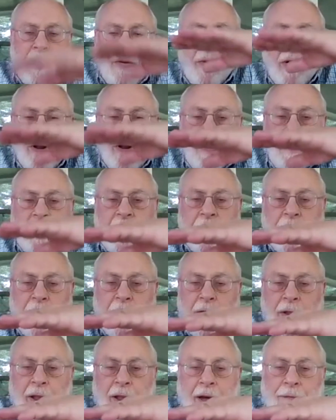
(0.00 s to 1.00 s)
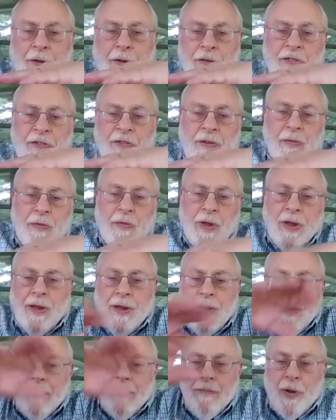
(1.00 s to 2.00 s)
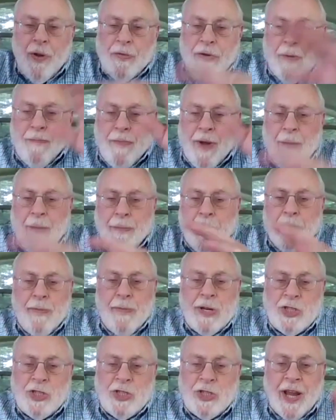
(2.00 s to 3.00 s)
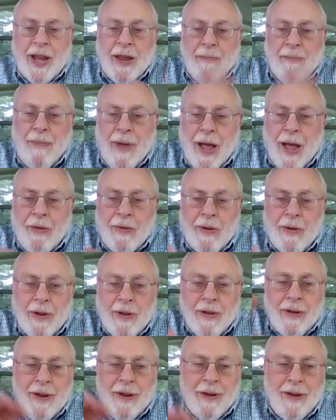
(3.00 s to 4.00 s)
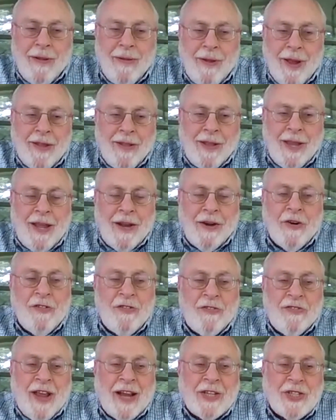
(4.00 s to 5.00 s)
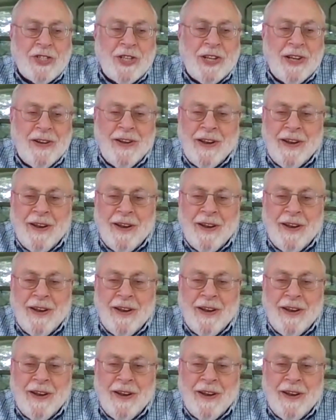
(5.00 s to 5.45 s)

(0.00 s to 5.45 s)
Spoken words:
were at different levels, and we built a paper mache mountain at the intersection,